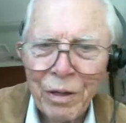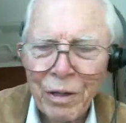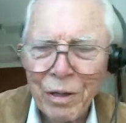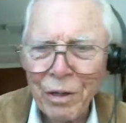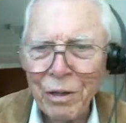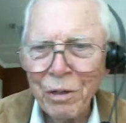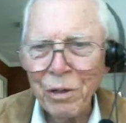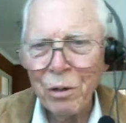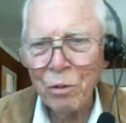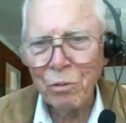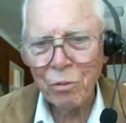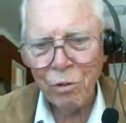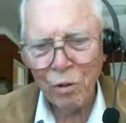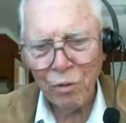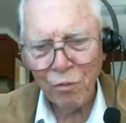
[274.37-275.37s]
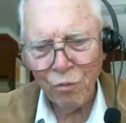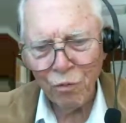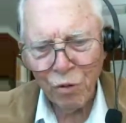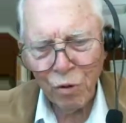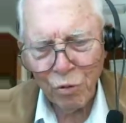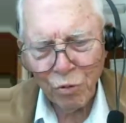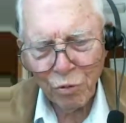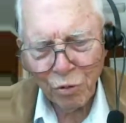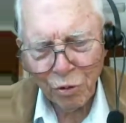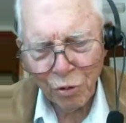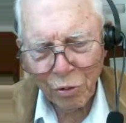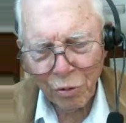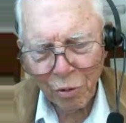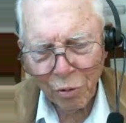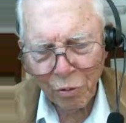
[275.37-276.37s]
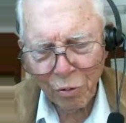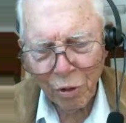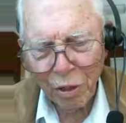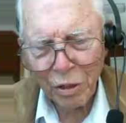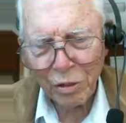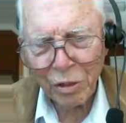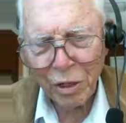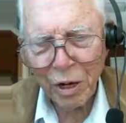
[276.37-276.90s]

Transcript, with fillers: uh, don't confuse you on this,